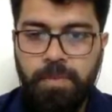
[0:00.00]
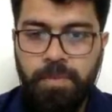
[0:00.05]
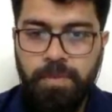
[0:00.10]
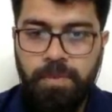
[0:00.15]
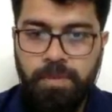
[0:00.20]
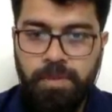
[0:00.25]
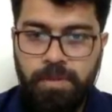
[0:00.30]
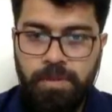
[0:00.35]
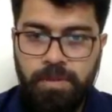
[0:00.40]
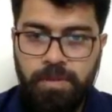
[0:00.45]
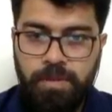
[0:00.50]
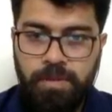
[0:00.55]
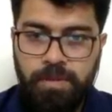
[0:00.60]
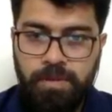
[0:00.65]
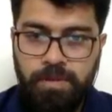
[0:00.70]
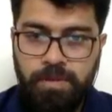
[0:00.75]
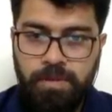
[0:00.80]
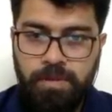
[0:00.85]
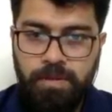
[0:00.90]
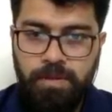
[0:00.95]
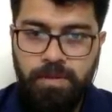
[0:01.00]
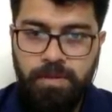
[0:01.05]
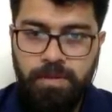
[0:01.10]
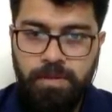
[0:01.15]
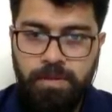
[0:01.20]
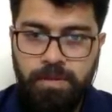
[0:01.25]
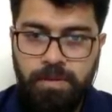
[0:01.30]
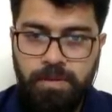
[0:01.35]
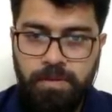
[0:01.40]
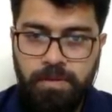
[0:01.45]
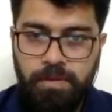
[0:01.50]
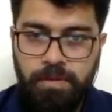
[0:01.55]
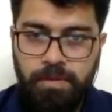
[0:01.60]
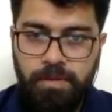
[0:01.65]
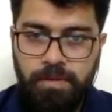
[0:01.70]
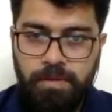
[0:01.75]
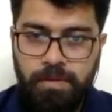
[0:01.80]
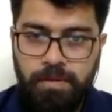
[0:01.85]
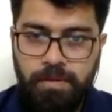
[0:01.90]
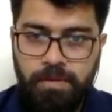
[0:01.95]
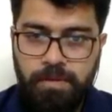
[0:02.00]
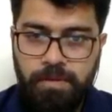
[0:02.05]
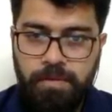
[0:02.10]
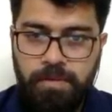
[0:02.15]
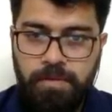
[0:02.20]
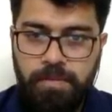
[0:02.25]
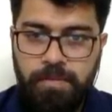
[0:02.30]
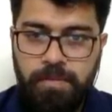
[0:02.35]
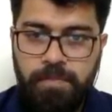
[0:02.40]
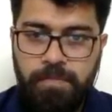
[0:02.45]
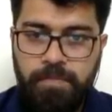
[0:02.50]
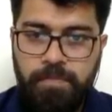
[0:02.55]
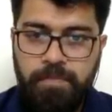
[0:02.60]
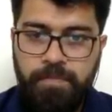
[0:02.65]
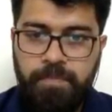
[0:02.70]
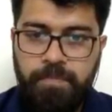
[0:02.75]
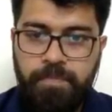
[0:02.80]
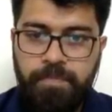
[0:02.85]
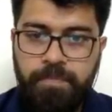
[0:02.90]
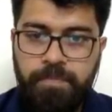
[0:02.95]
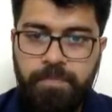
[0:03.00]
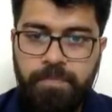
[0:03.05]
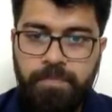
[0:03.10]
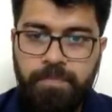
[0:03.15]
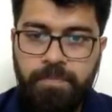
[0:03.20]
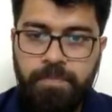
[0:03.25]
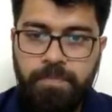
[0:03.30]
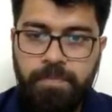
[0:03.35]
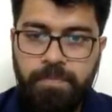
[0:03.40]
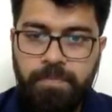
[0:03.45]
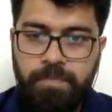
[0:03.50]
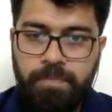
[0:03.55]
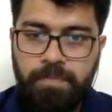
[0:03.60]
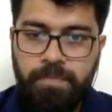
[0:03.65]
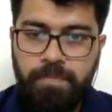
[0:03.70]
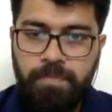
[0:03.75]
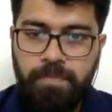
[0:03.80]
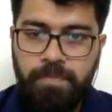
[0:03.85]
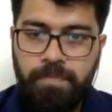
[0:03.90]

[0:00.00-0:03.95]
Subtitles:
This person isn't speaking.